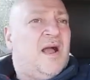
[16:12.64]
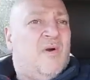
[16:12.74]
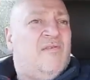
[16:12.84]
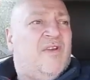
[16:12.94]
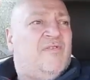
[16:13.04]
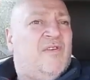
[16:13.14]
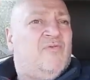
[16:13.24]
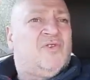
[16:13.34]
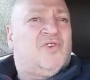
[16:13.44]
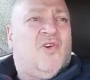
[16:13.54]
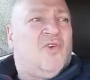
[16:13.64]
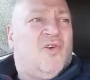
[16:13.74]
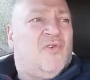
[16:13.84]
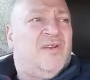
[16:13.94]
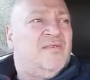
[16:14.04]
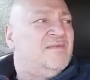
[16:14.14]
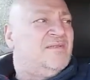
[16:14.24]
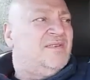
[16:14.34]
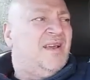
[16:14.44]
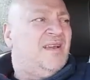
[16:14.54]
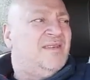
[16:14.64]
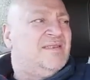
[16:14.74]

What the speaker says: However, if it runs concurrent, worker. Yeah.